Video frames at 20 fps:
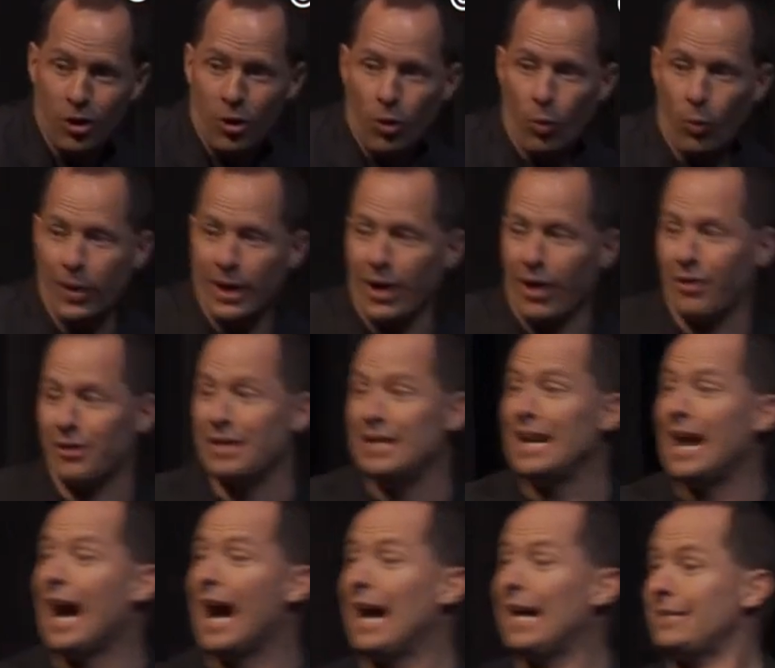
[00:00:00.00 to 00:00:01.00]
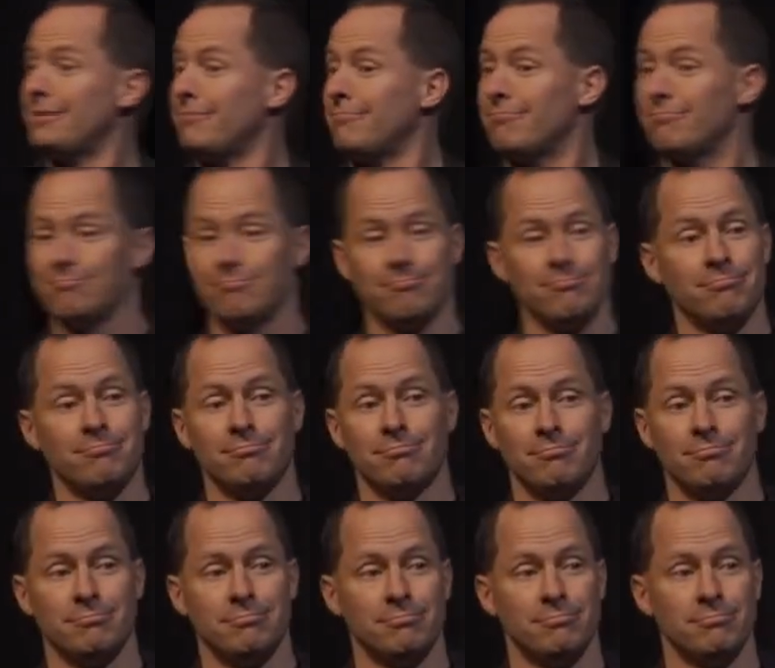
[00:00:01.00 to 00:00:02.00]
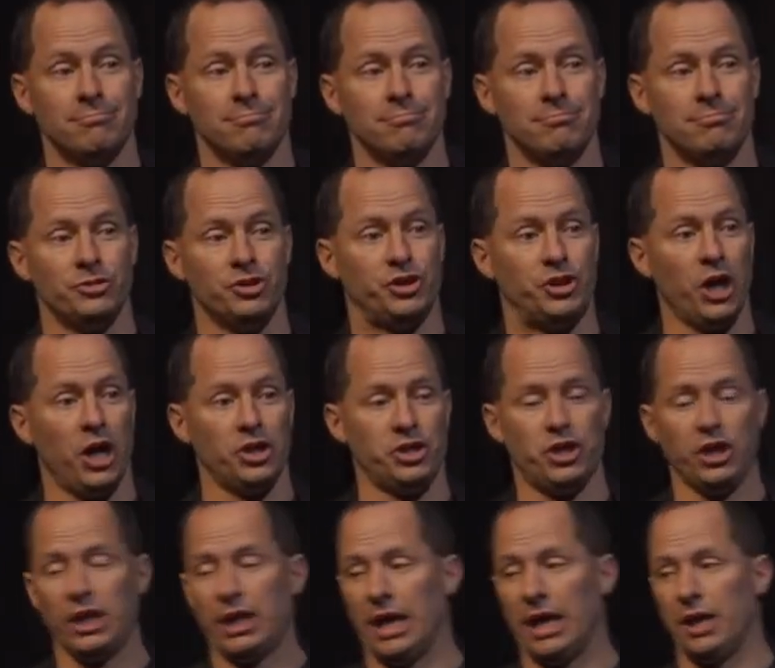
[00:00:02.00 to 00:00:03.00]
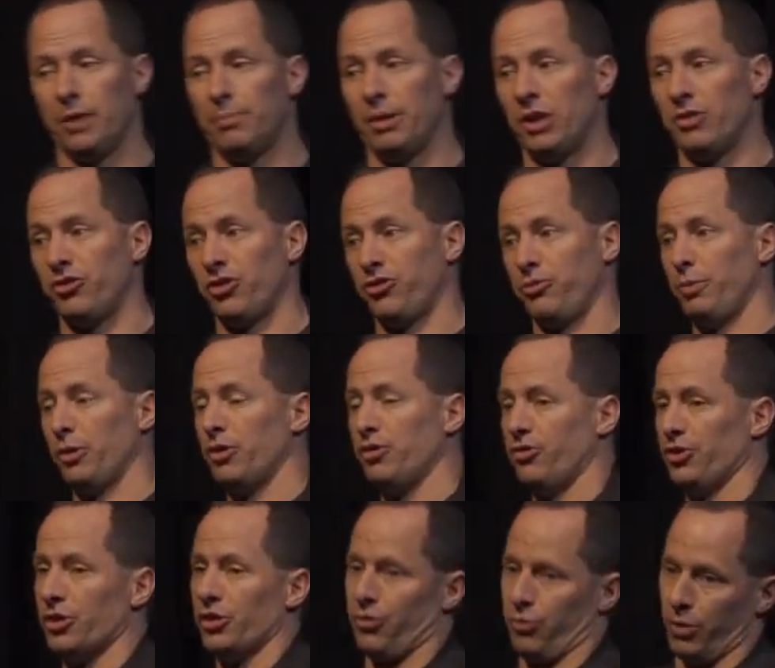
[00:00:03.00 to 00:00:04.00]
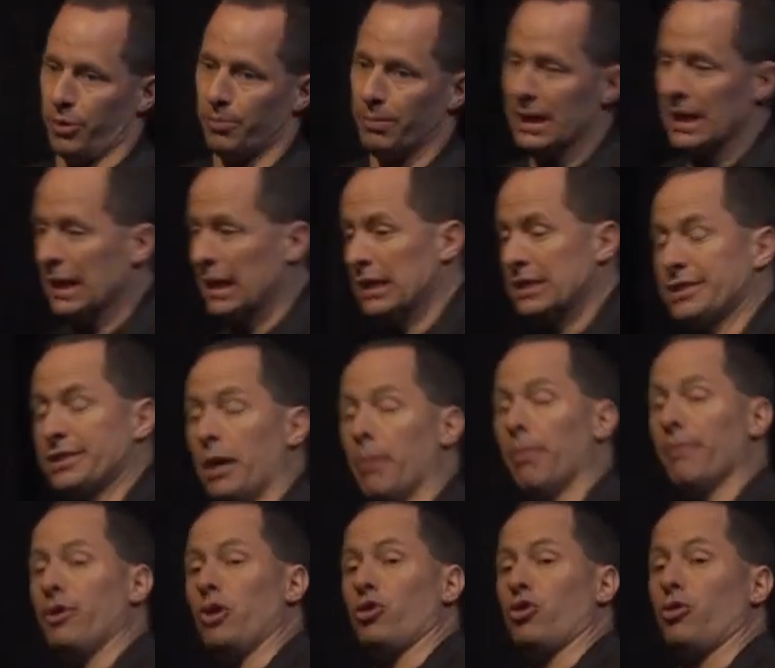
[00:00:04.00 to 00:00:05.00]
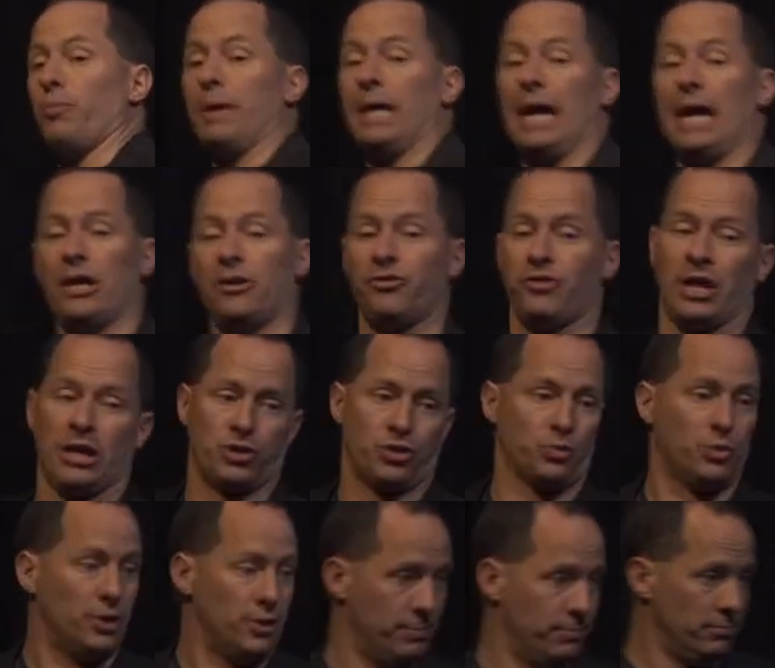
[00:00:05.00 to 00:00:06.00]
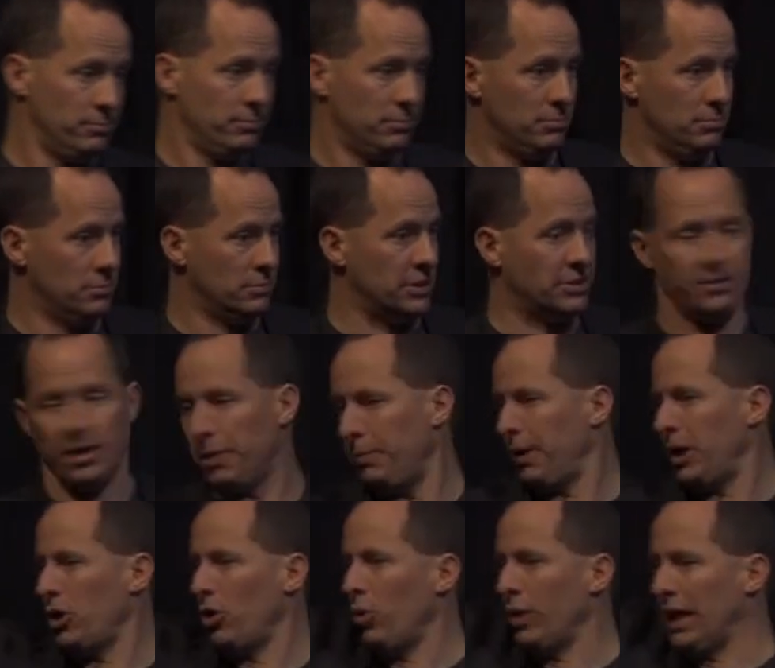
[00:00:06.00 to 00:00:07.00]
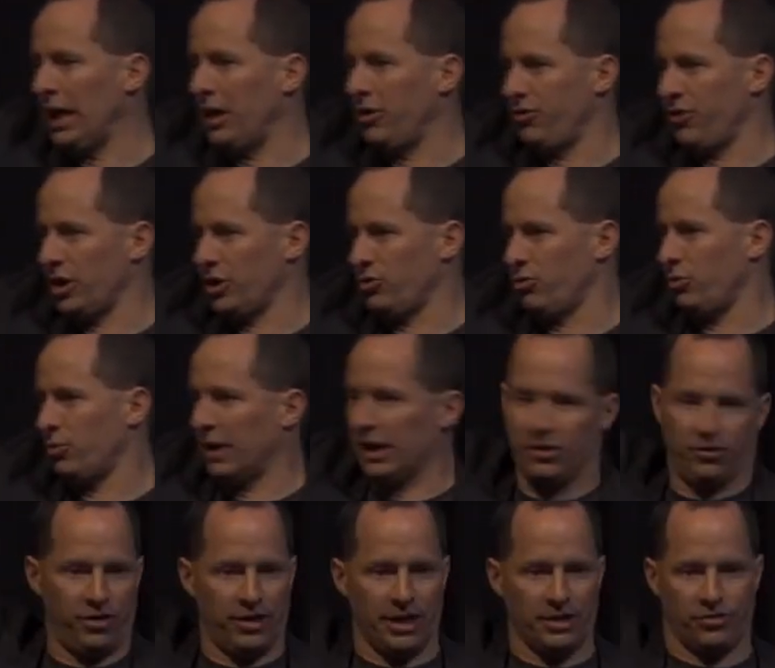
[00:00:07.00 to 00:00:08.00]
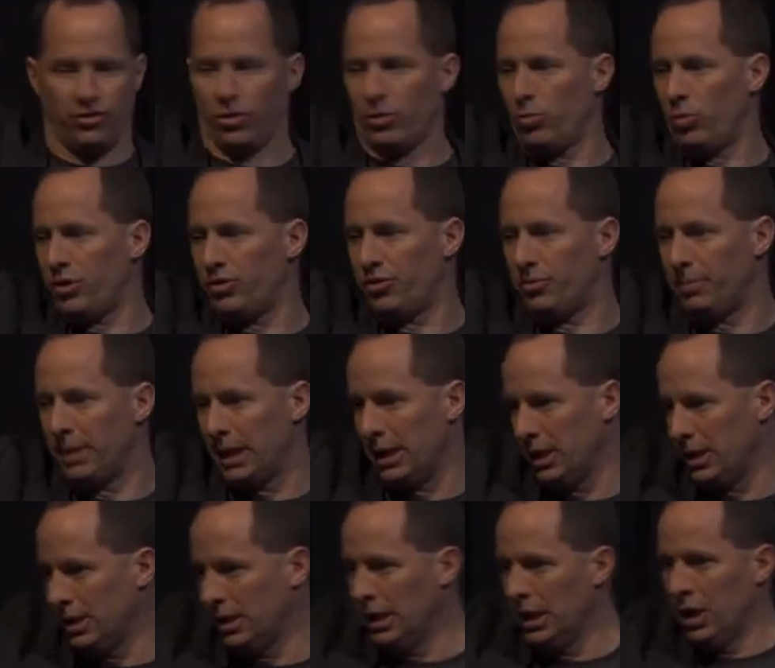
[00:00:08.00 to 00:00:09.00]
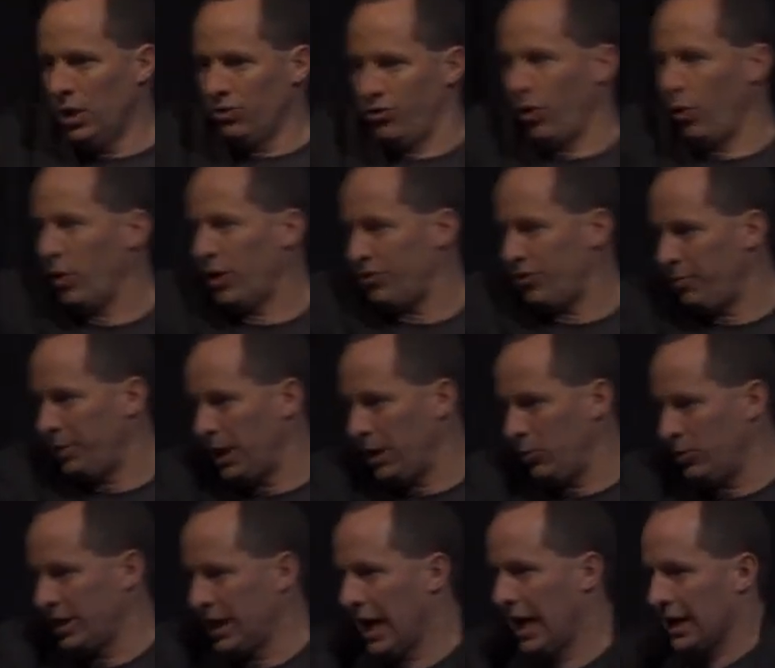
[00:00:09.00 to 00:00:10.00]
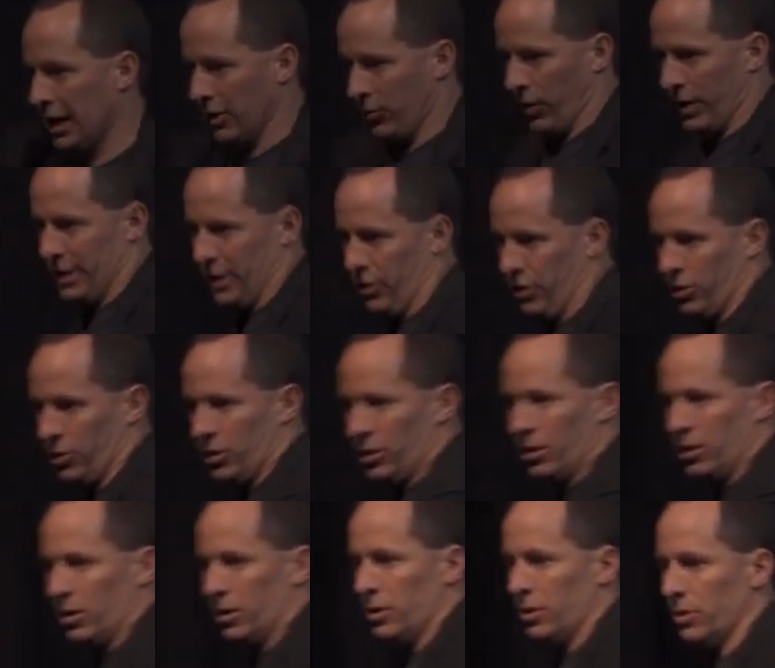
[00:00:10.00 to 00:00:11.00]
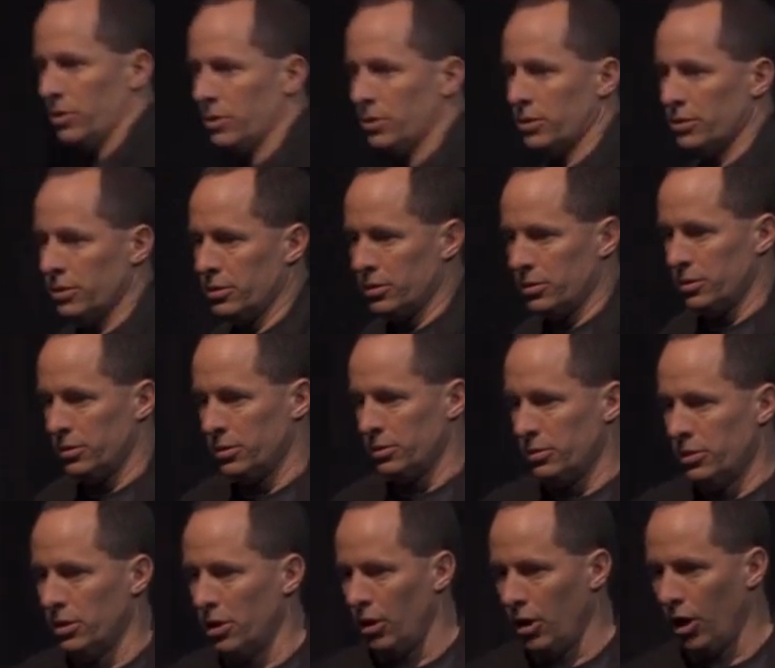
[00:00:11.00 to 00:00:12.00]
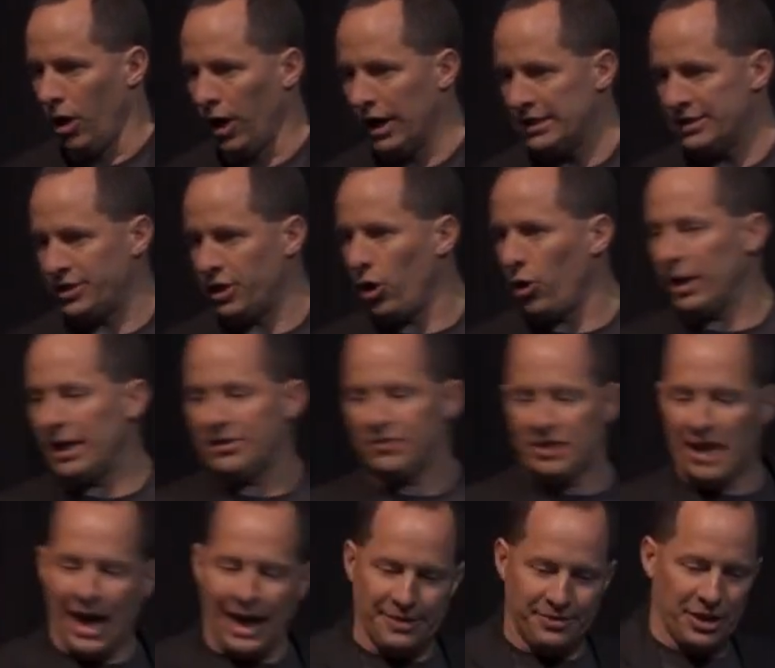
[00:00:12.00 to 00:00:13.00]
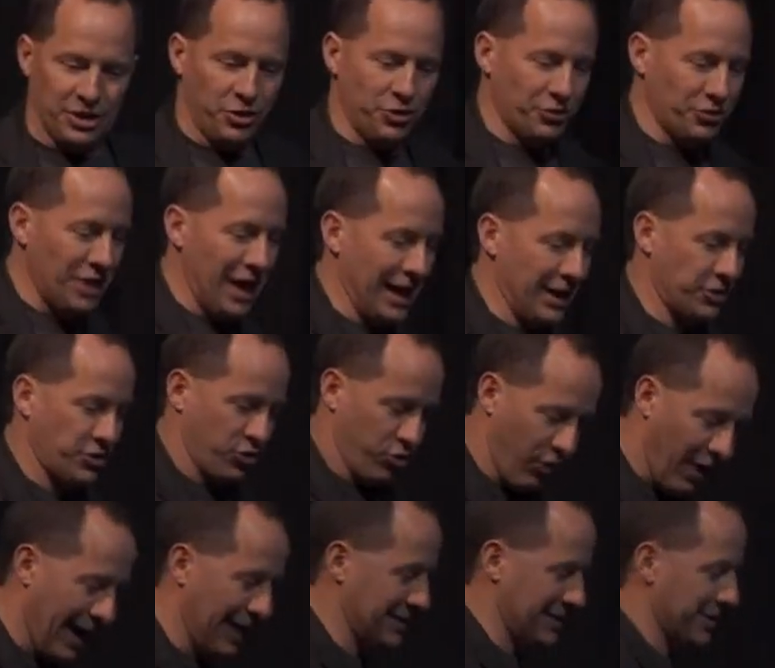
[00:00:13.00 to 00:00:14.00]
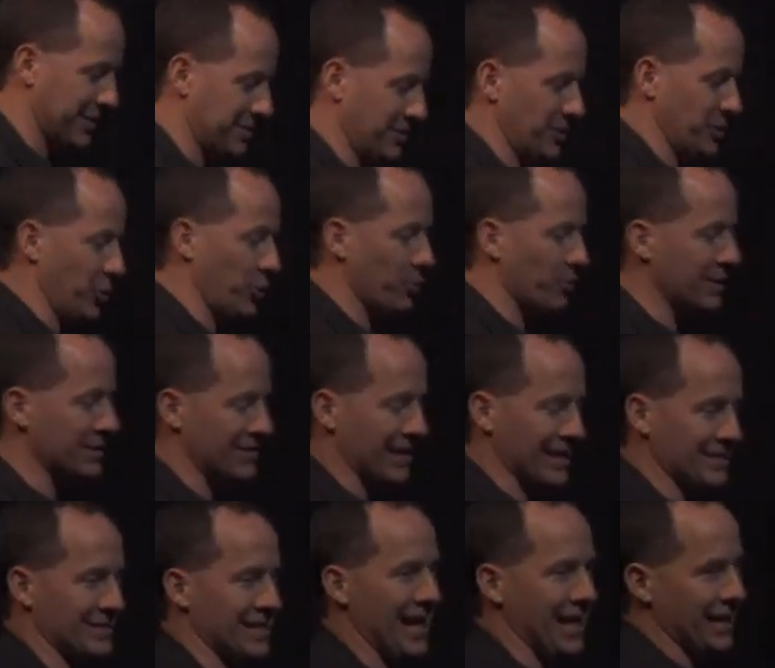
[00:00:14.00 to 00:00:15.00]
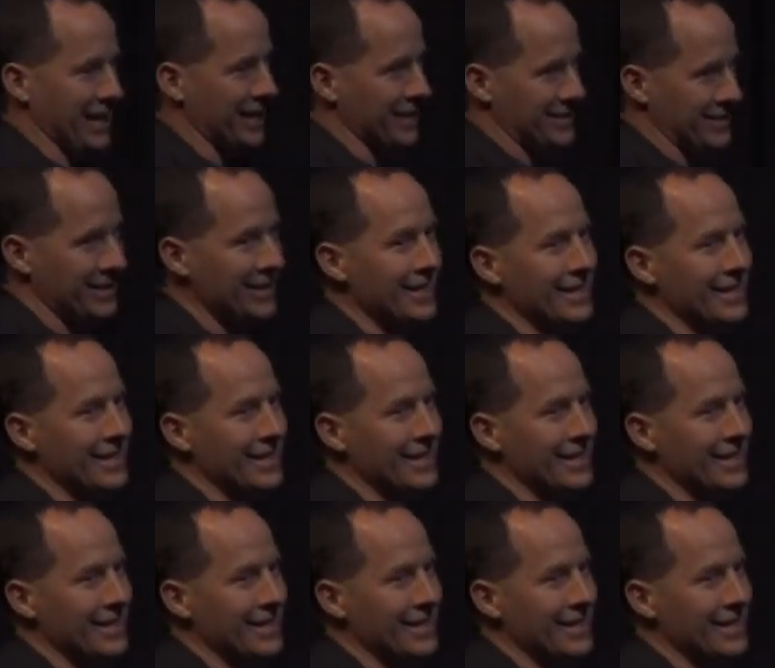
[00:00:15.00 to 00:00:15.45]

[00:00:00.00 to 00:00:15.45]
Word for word: We are not judging anybody's experience in this room. Some of you could be asexual. Does anybody know what asexual, when I say that term, what does it mean? So what does it mean with the hat on right there? Not attracted to humans. All right, so it's not that you're not attracted to humans. That's not it.